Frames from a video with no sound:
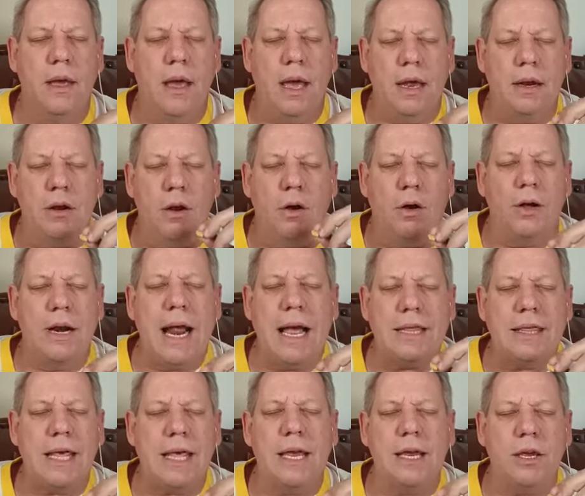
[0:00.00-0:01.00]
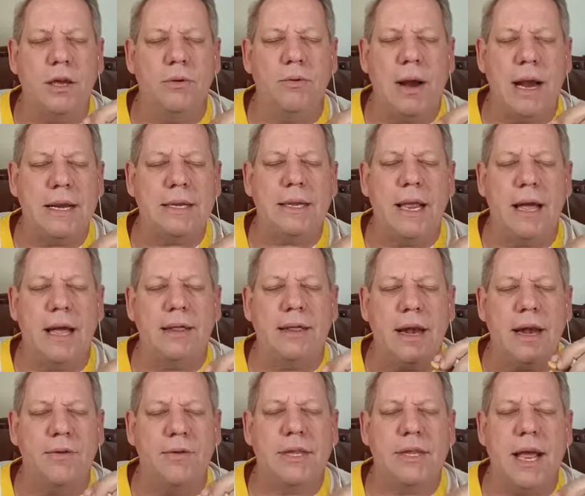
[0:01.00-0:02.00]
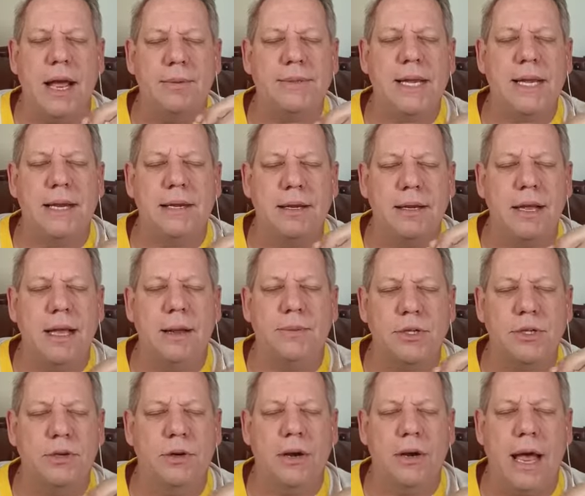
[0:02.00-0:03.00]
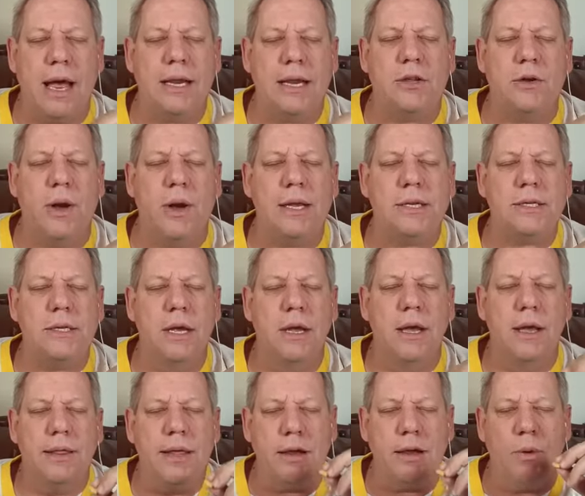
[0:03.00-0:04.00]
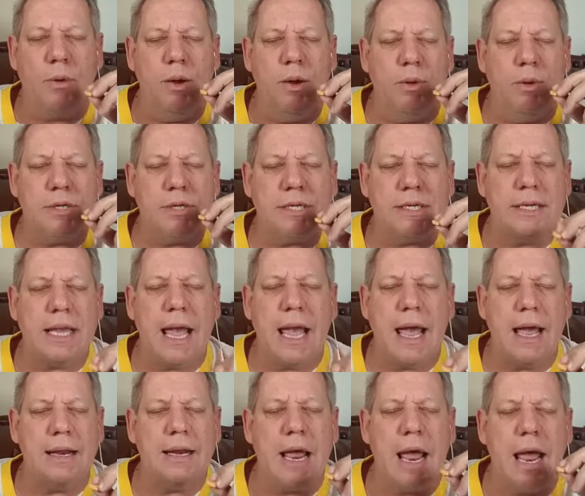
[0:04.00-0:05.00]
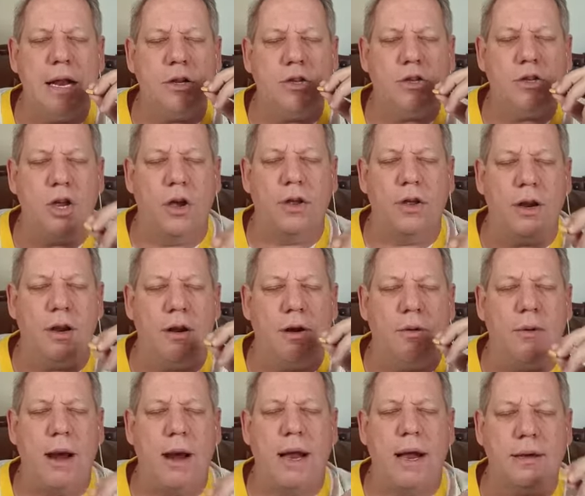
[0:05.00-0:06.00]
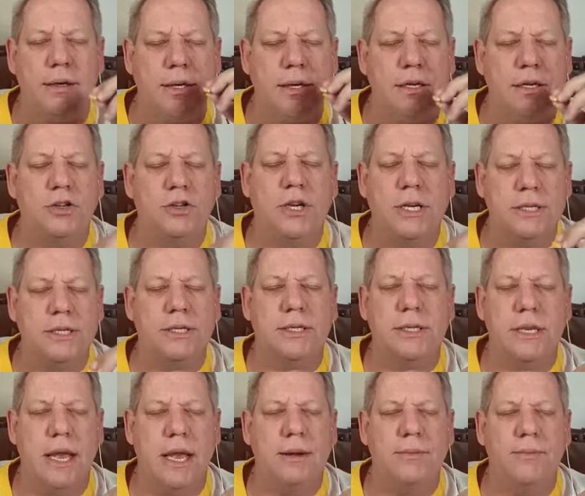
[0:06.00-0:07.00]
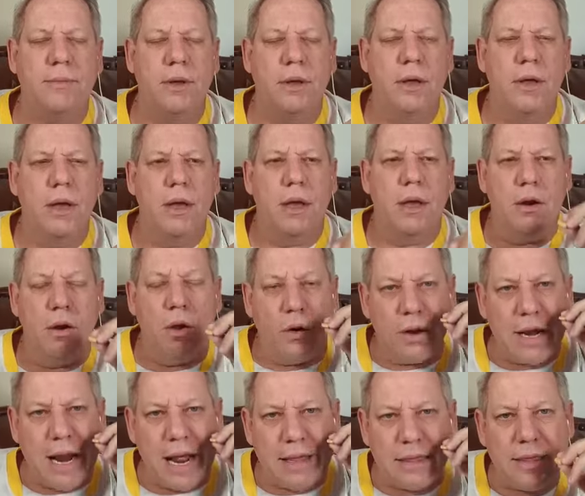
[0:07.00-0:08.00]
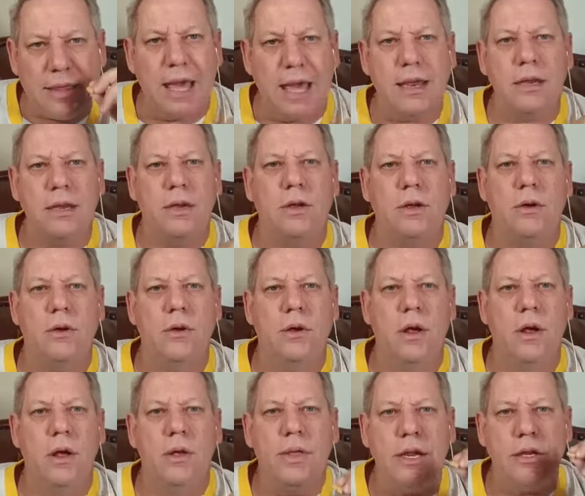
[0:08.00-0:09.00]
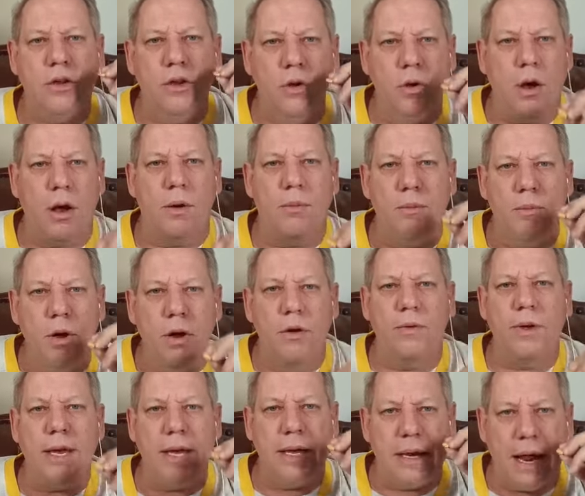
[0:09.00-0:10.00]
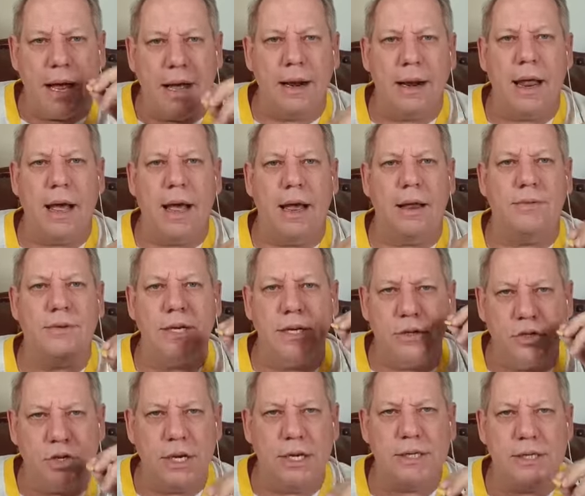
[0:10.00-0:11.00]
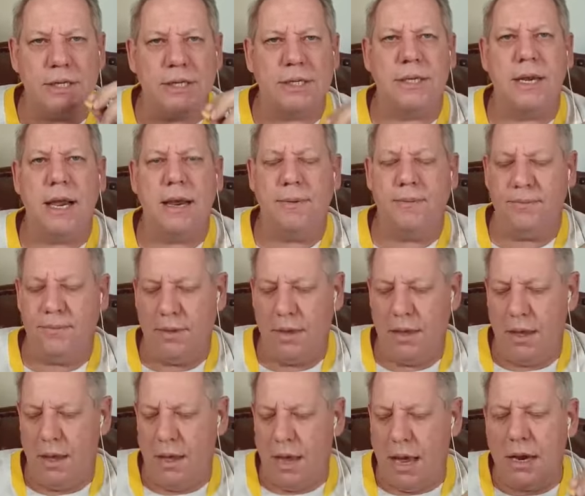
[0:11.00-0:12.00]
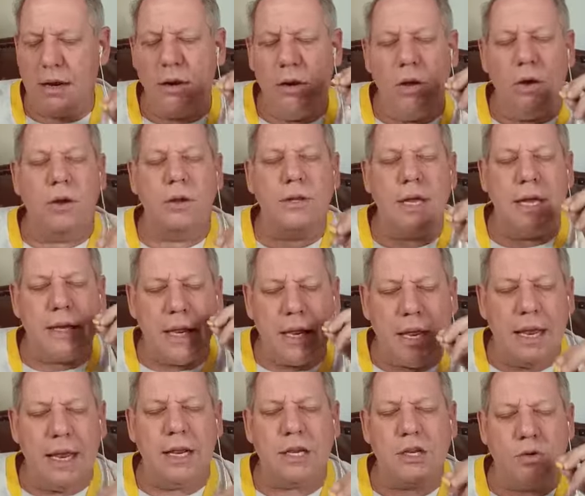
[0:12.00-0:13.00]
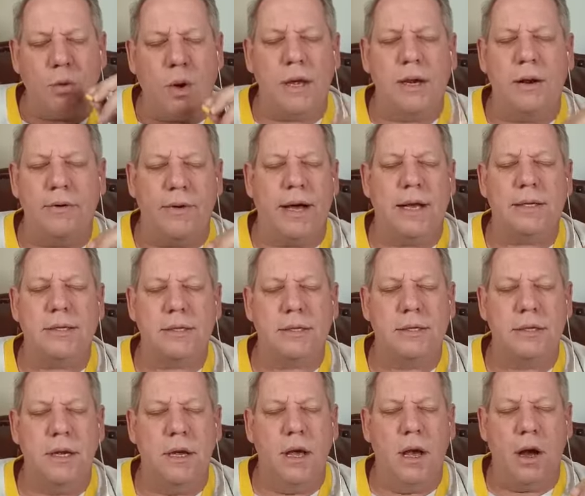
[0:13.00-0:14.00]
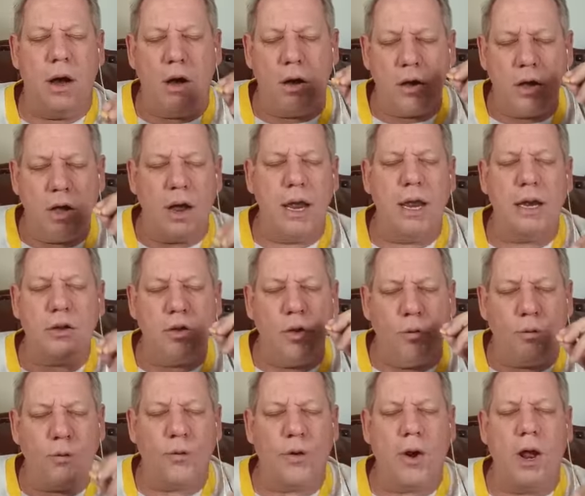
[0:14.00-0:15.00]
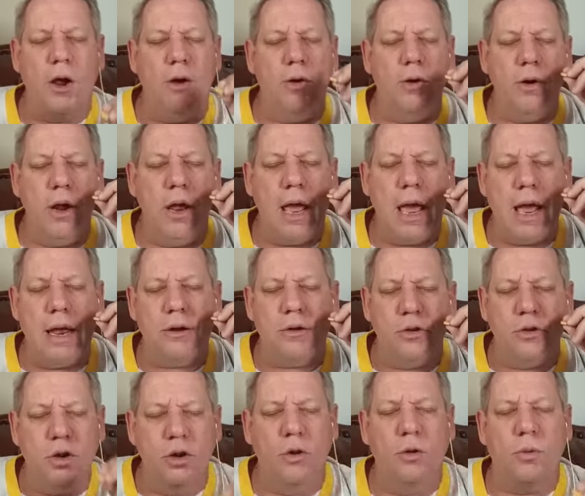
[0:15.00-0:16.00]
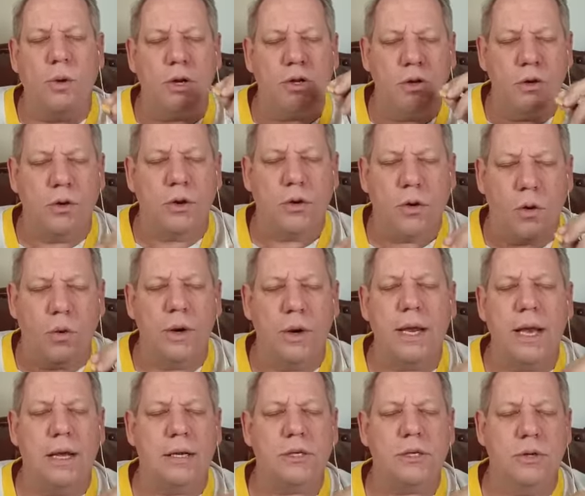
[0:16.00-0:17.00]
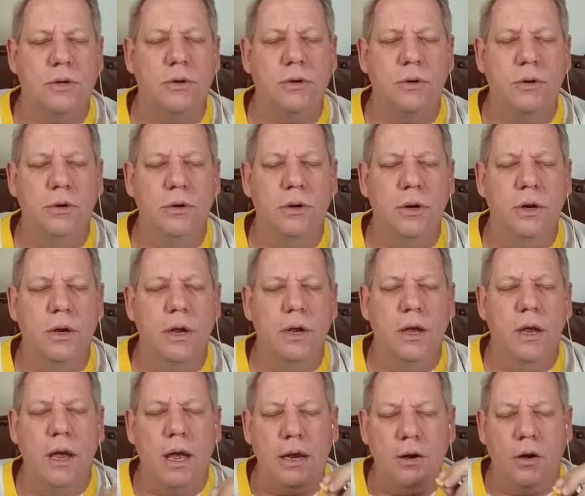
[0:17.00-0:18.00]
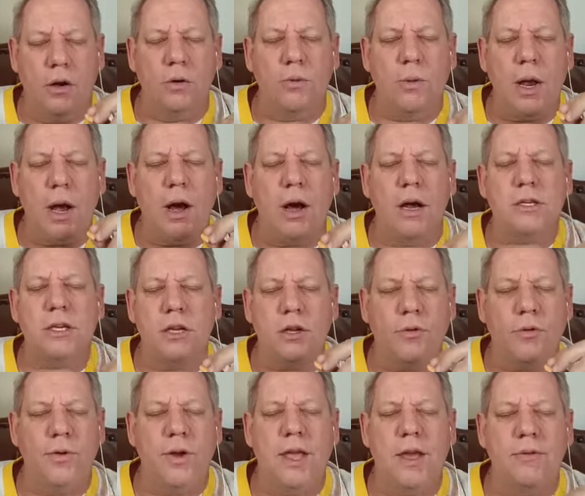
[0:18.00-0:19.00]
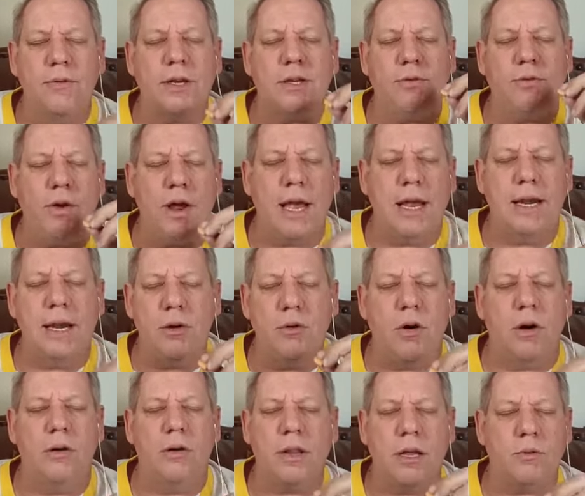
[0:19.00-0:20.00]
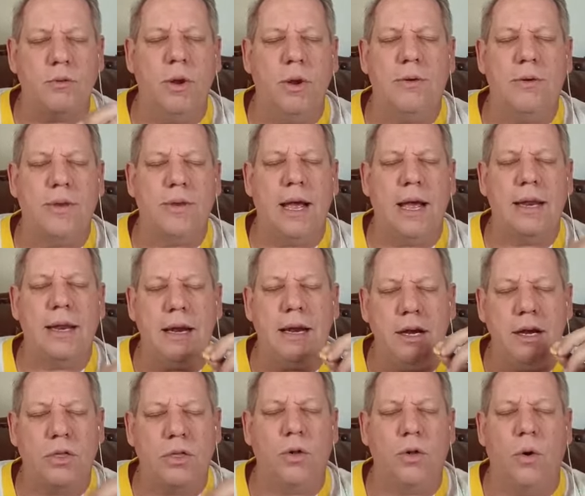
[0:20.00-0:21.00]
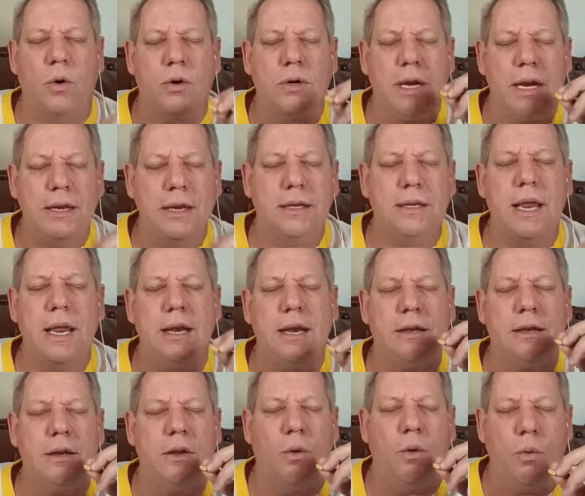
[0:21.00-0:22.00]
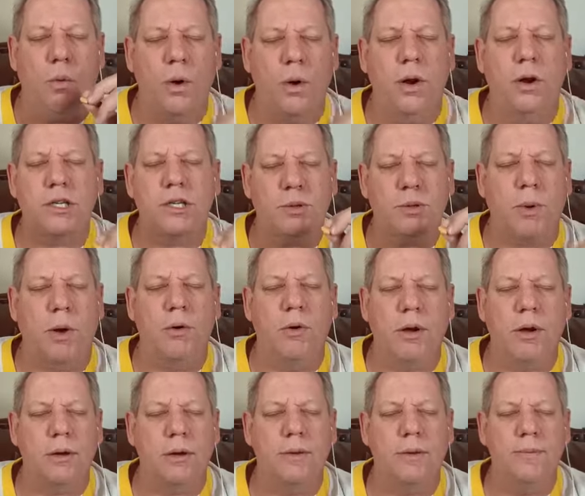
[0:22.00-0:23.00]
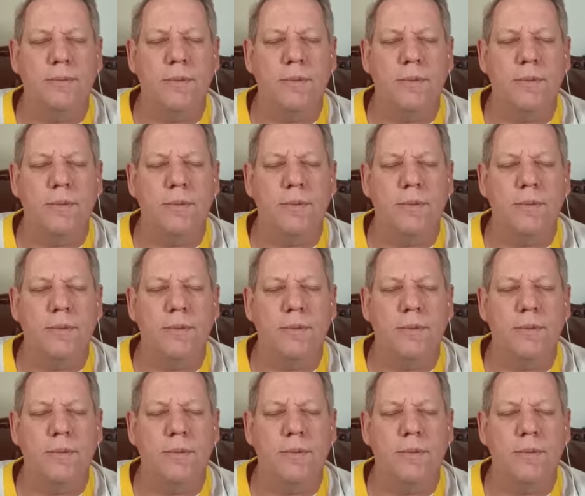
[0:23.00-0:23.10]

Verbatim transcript: And Lord, I thank you right now that every time Satan comes to lie to us, that we will stand and turn it around in Jesus' name. Lord, I thank you that you are moving in our lives in Jesus' name. And Lord, that each one of us are going to flow and do what you are calling us to do. And Lord, we ask you to forgive us for any wrong that we have done, any thought, intent, or word spoken.